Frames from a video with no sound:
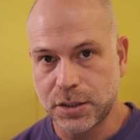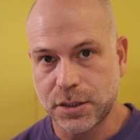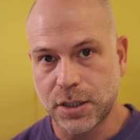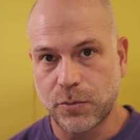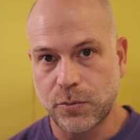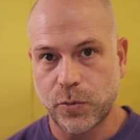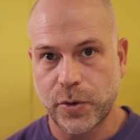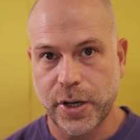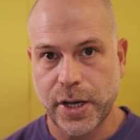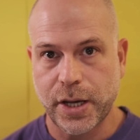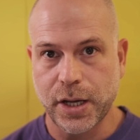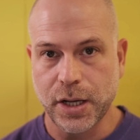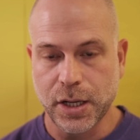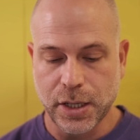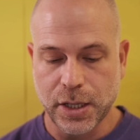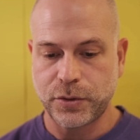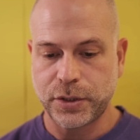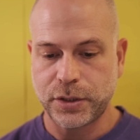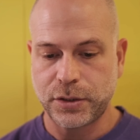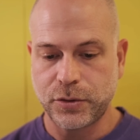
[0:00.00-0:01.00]
some way.
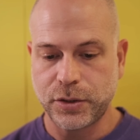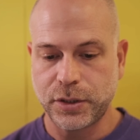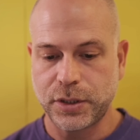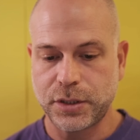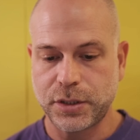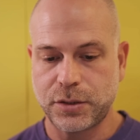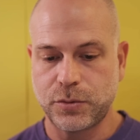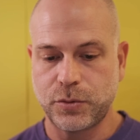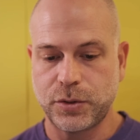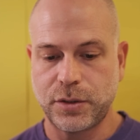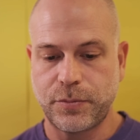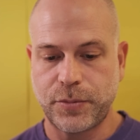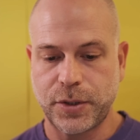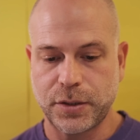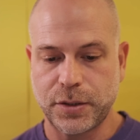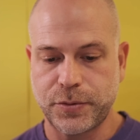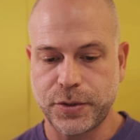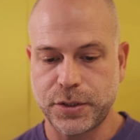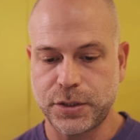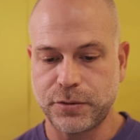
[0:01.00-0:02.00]
We're doing this with the
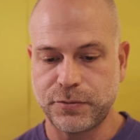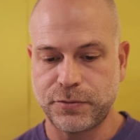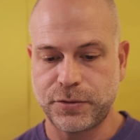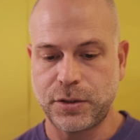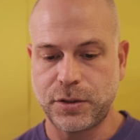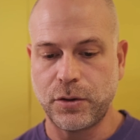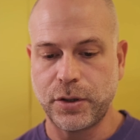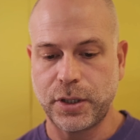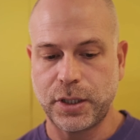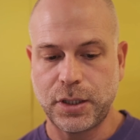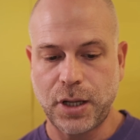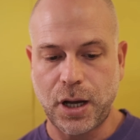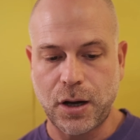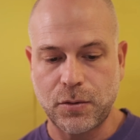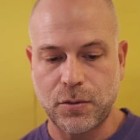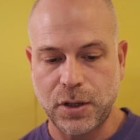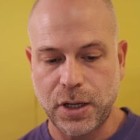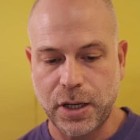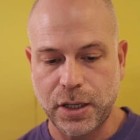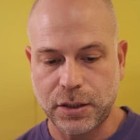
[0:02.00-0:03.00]
purpose of slowing it
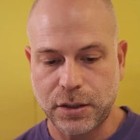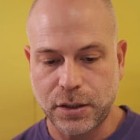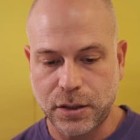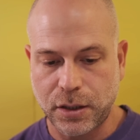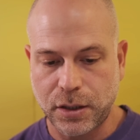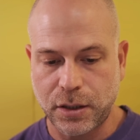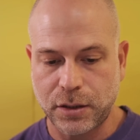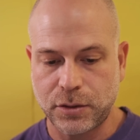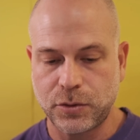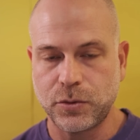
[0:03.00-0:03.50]
down later